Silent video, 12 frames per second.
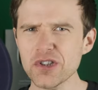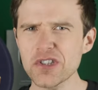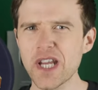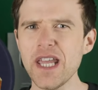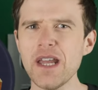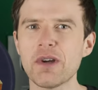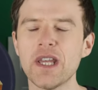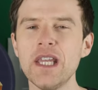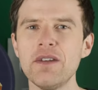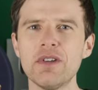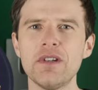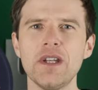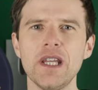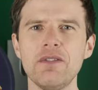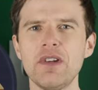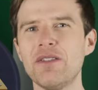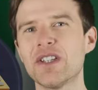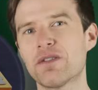just hear it, even
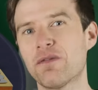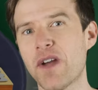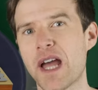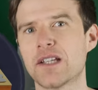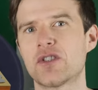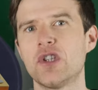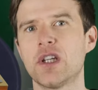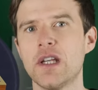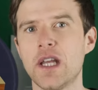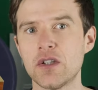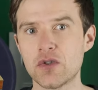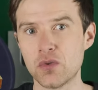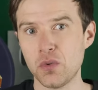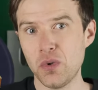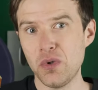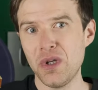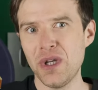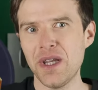if it's fast, you can hear
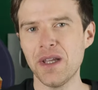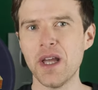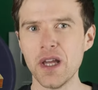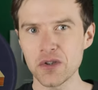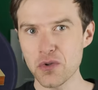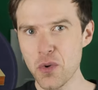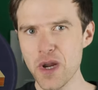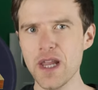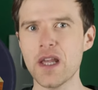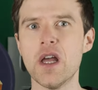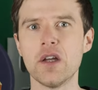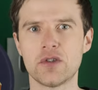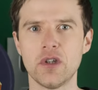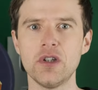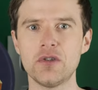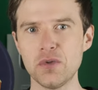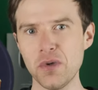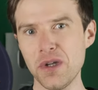dweet, dweet,
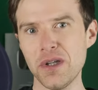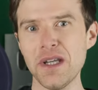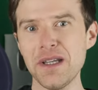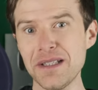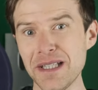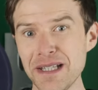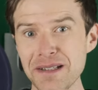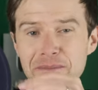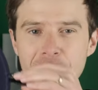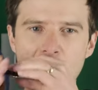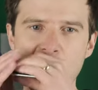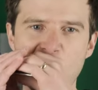dweet, dweet, dweet.